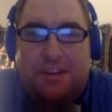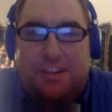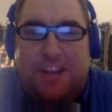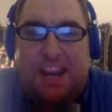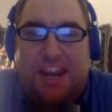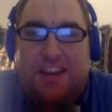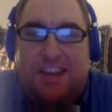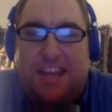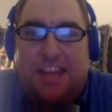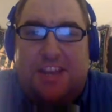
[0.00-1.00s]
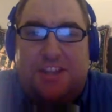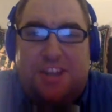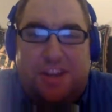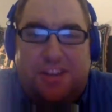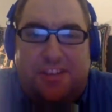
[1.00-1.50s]
AD
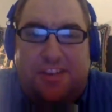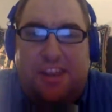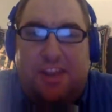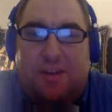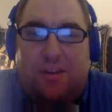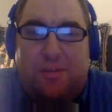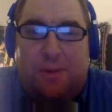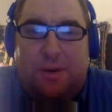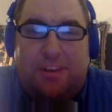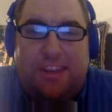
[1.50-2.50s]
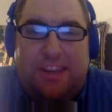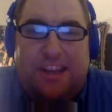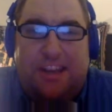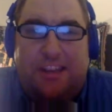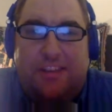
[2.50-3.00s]
just dingers
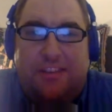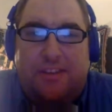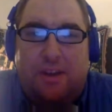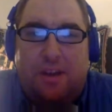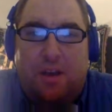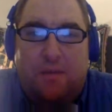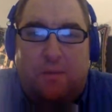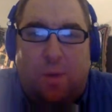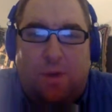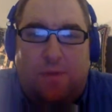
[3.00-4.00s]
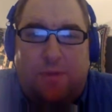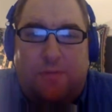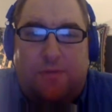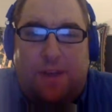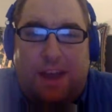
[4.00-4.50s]
Martinez 4 for
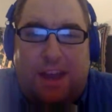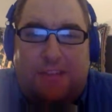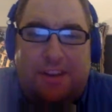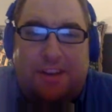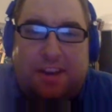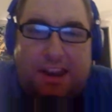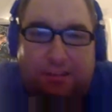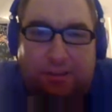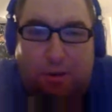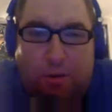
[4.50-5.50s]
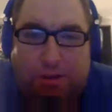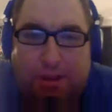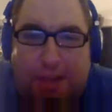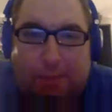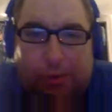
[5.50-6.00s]
5 tonight. 2
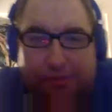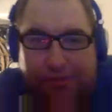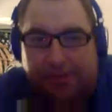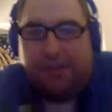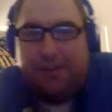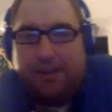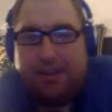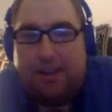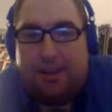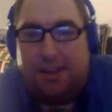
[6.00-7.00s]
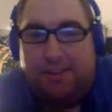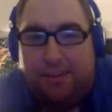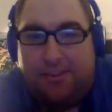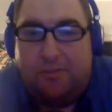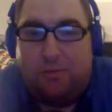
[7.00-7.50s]
doubles. Hits
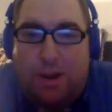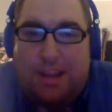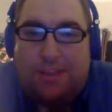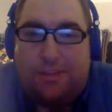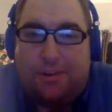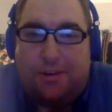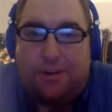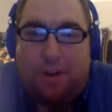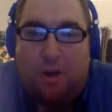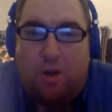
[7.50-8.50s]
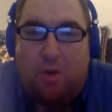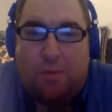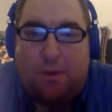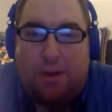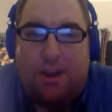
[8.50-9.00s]
his 23rd home
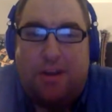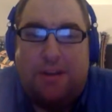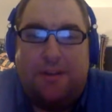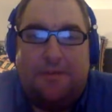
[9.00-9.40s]
run